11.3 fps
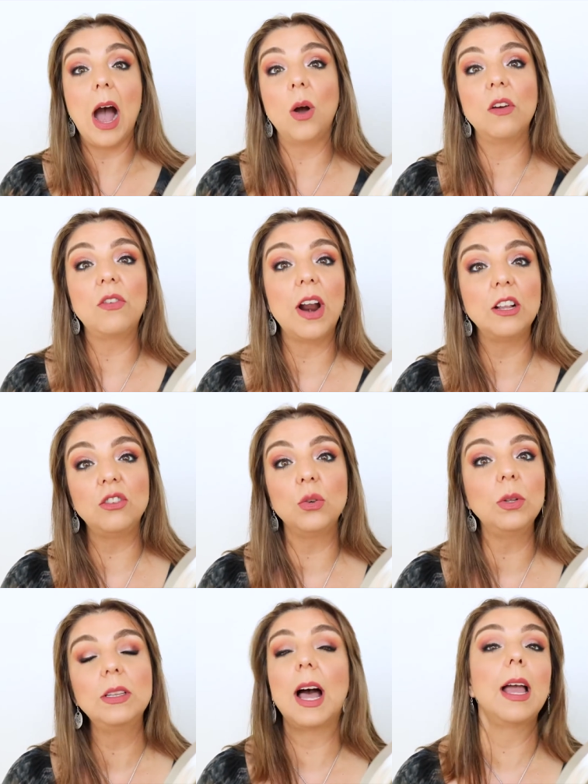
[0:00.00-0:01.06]
However, I
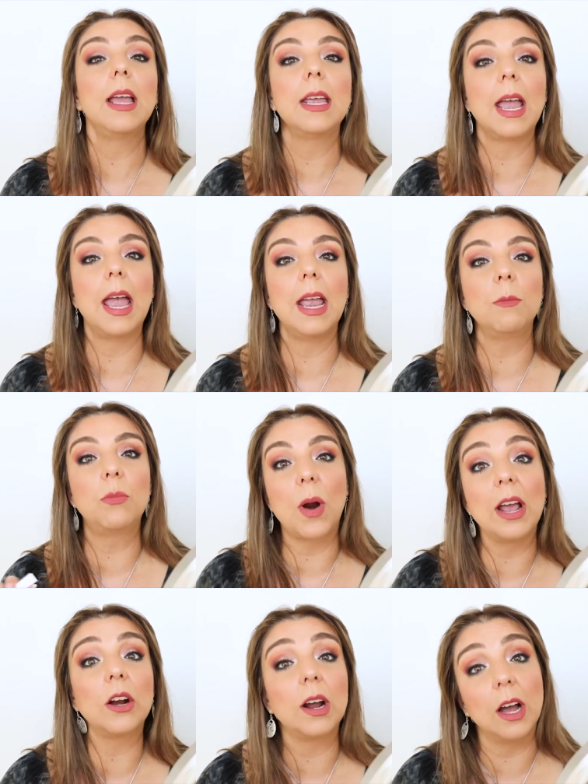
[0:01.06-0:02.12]
do like a
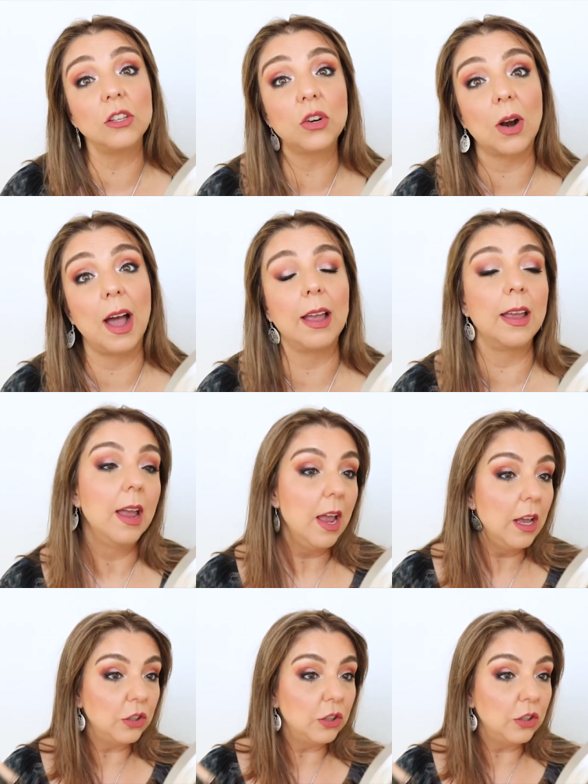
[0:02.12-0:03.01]
brighter under eye.